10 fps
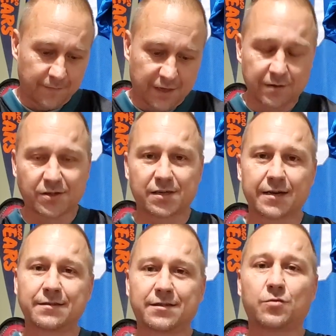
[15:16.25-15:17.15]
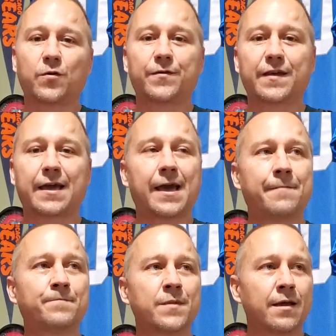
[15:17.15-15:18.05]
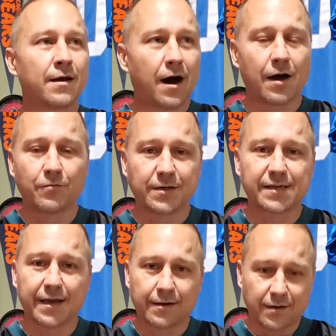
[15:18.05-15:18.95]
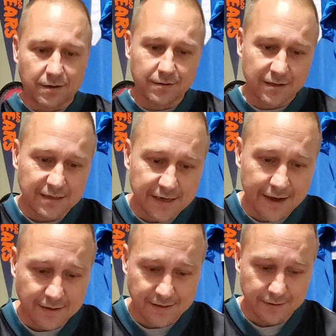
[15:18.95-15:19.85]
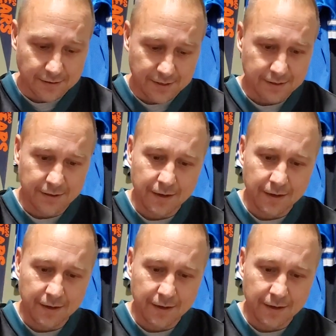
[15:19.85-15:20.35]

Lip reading: Houston to win the game, I would take the Texans.